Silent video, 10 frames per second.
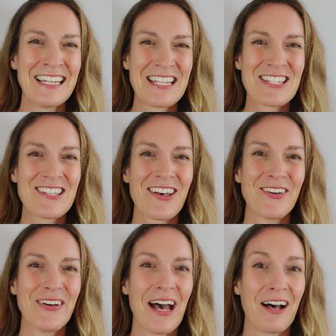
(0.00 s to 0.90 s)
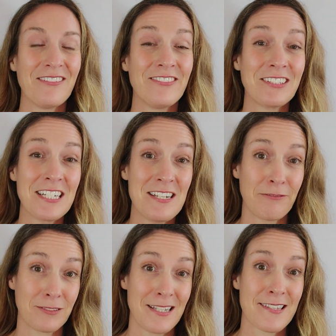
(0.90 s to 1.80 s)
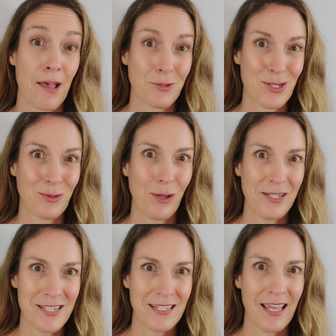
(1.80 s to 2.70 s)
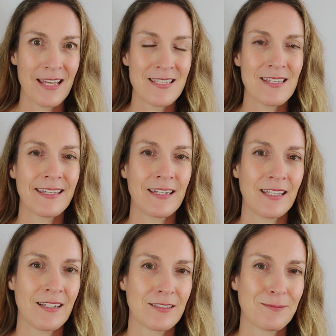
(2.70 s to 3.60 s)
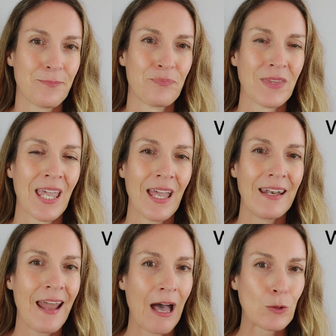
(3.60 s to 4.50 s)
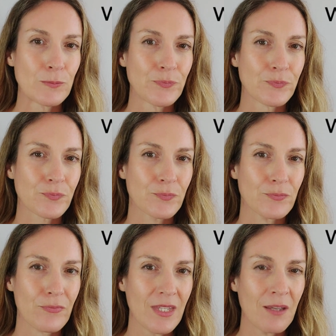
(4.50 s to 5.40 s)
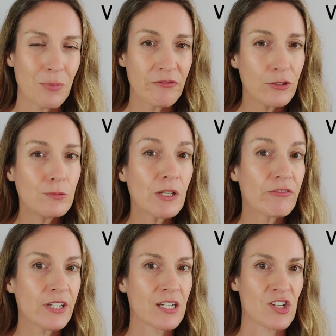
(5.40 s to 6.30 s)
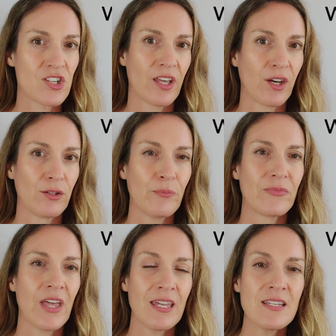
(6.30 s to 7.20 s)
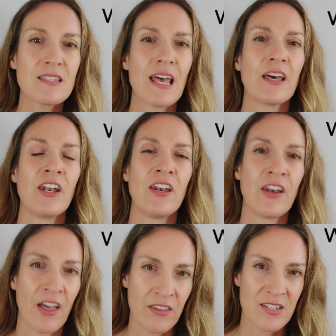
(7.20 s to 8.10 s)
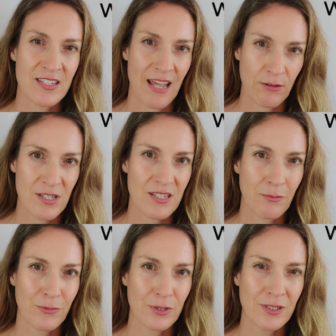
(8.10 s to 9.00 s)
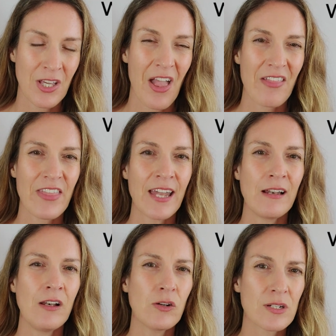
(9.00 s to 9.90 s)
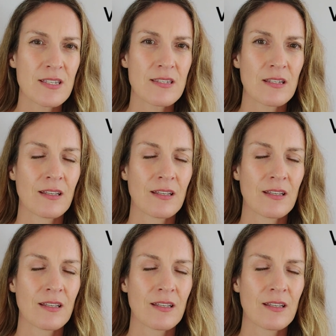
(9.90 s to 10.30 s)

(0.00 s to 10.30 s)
So very different sound quality, as you can hear. Now, before we finish though, there is another sound symbol that looks